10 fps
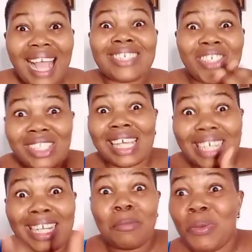and she's
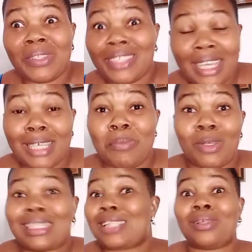an enemy with Nengi,
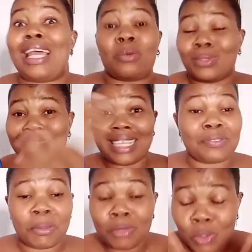because that's all I could
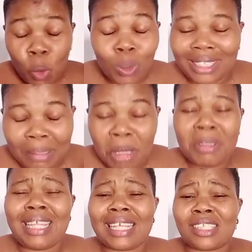get from this whole thing.
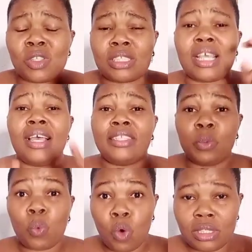Maybe that's not
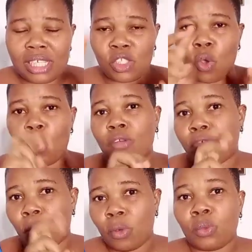the word, it's not word
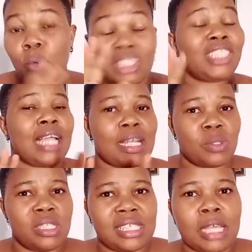for word what she
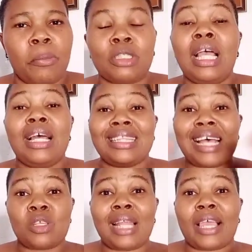actually said, but
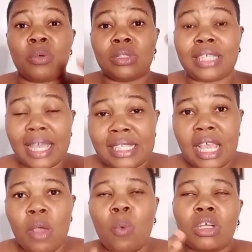that's all I could get.